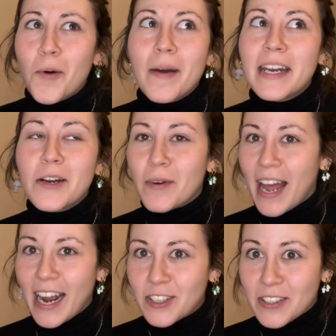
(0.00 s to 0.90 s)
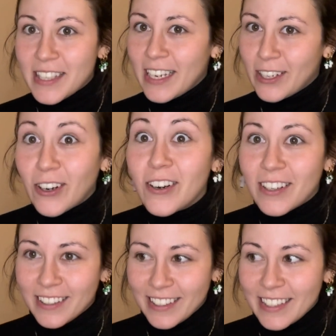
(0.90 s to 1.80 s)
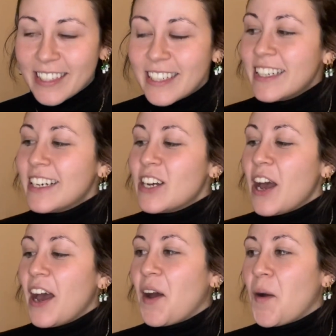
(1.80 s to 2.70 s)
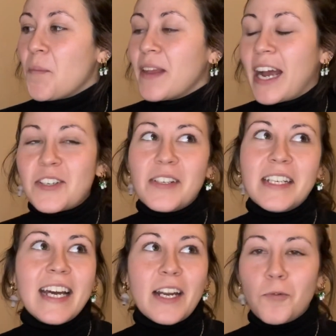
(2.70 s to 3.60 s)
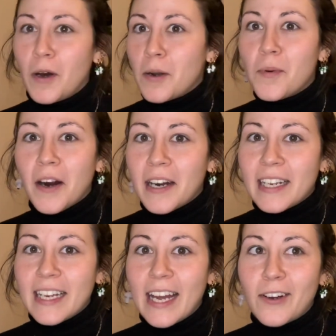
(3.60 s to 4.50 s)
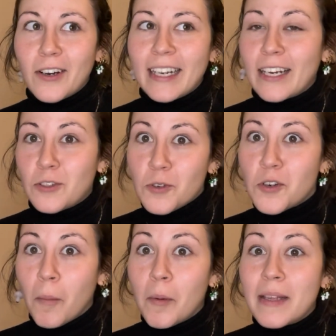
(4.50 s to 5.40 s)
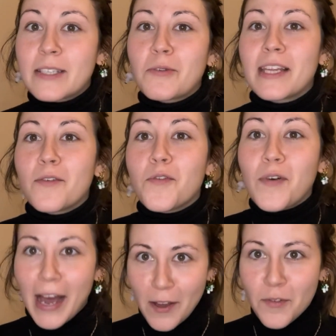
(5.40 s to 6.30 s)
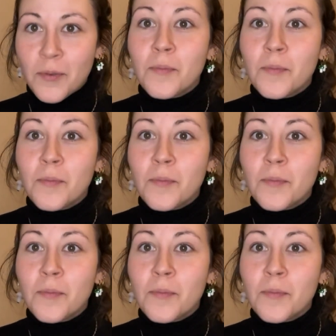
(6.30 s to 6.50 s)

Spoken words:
many reactions I got on it. Actually, at one party, I got like 2 compliments within 5